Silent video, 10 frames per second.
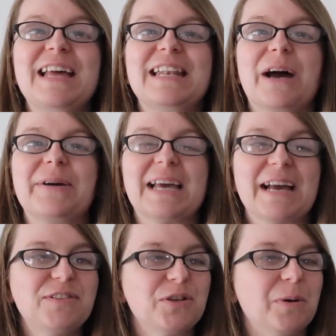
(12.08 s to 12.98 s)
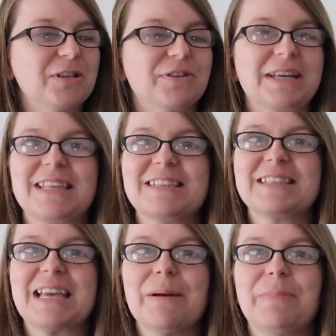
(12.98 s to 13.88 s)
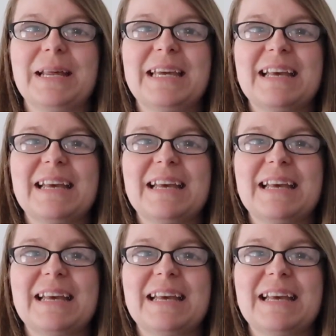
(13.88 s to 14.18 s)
Now, in case you're wondering, this is Kipling.